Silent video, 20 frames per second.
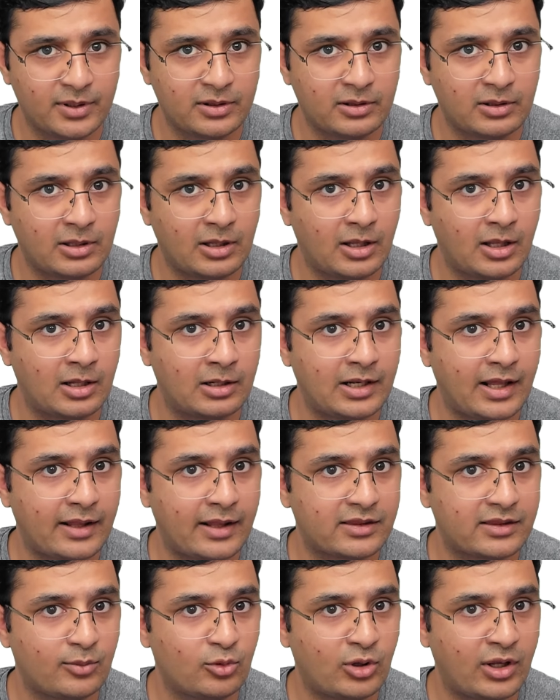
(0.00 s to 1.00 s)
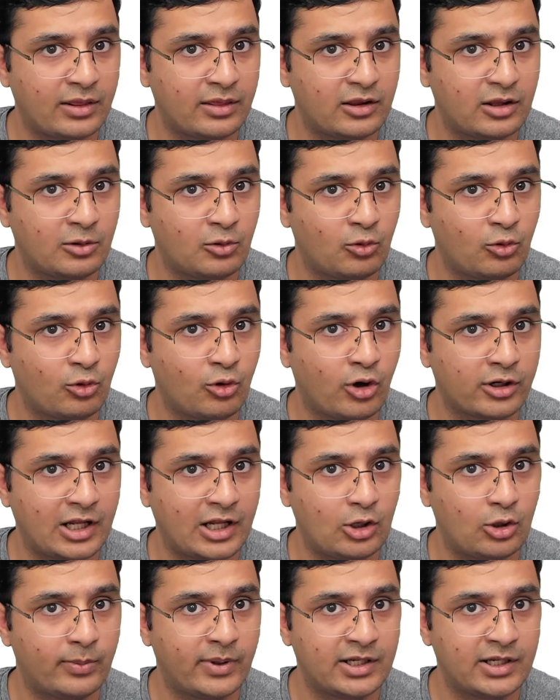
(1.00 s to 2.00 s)
Last time you can see you got hello
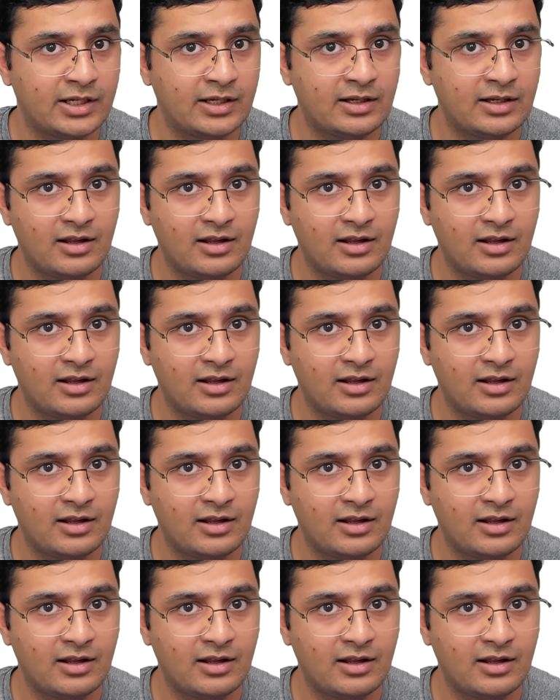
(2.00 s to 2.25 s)
bunny.